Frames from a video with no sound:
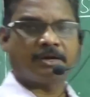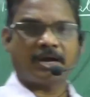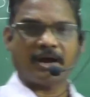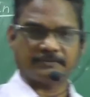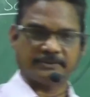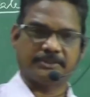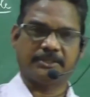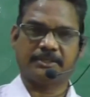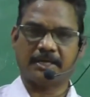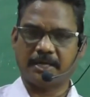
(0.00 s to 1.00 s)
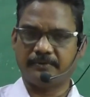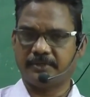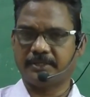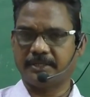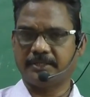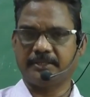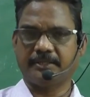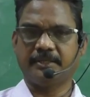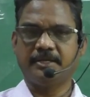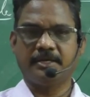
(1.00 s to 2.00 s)
After that, I will tell
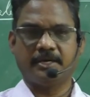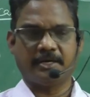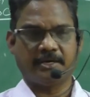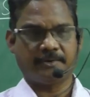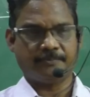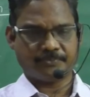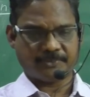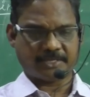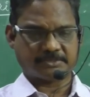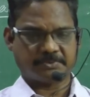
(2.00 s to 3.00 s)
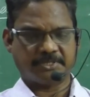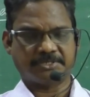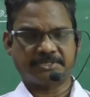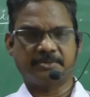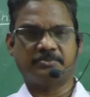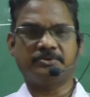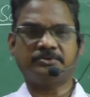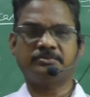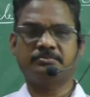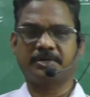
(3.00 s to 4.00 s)
the explanation about
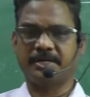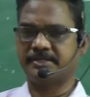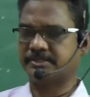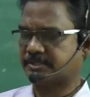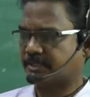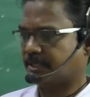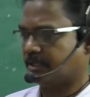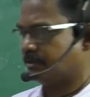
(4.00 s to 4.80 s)
plane scale.